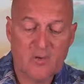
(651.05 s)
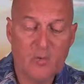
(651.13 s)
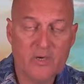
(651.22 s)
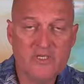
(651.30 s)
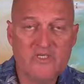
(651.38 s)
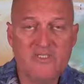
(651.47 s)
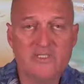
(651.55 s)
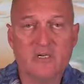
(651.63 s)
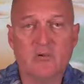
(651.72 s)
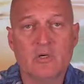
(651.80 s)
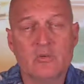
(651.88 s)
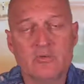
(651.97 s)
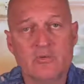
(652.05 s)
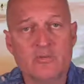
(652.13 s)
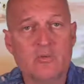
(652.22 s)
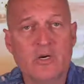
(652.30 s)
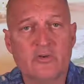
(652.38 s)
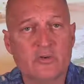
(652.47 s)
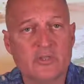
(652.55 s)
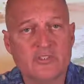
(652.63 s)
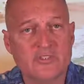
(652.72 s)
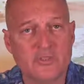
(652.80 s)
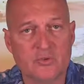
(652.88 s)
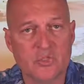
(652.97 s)
what is 0200
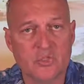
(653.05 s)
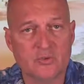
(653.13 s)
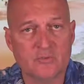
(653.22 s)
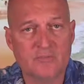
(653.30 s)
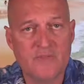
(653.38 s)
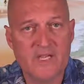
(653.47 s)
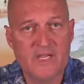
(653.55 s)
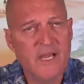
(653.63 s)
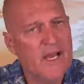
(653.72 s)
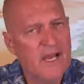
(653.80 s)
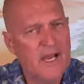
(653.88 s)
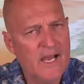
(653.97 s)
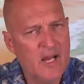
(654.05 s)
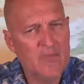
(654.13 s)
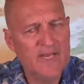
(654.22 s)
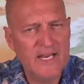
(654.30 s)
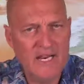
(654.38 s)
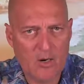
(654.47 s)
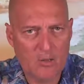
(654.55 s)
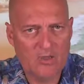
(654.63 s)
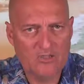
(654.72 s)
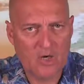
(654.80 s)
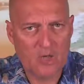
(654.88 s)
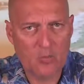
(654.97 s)
Zulu? How many
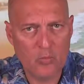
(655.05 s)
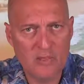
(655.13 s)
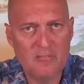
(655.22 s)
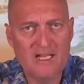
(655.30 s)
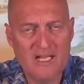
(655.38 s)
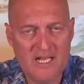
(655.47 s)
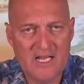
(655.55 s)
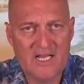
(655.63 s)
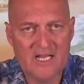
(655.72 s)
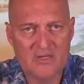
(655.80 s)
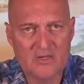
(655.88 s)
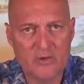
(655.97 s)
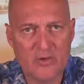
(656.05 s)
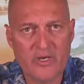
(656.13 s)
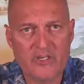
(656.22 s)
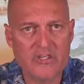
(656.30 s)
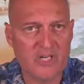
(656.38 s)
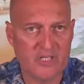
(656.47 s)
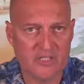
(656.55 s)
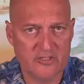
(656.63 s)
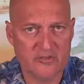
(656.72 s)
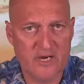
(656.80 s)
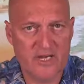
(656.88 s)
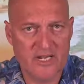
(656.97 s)
hours are we behind Greenwich,
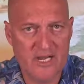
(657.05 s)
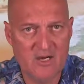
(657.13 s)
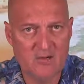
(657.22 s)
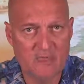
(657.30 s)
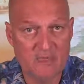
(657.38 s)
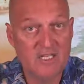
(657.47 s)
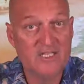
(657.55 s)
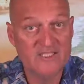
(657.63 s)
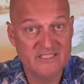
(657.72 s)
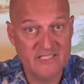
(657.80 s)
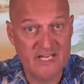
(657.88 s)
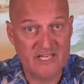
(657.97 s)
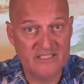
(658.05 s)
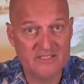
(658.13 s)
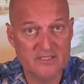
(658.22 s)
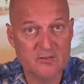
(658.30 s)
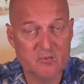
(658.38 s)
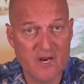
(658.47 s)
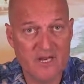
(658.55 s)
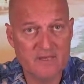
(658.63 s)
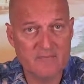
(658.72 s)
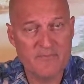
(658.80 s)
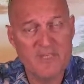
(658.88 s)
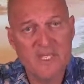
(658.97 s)
England right now? 6, right?
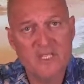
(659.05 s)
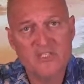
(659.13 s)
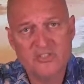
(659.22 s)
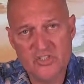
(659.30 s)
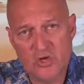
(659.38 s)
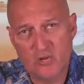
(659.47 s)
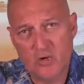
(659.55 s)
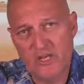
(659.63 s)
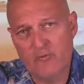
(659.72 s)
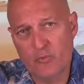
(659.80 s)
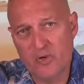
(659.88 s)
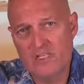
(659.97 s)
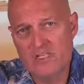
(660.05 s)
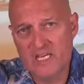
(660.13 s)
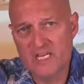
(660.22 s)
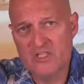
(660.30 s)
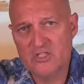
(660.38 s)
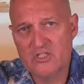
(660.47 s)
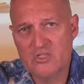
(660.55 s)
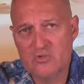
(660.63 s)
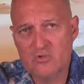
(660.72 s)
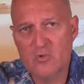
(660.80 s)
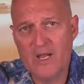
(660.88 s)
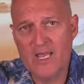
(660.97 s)
So if we say
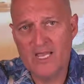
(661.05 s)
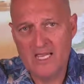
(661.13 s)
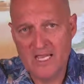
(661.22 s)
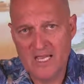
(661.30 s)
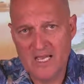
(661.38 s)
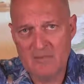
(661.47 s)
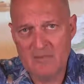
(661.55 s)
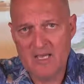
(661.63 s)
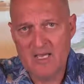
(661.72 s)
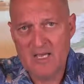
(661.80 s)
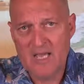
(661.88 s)
2 a.m.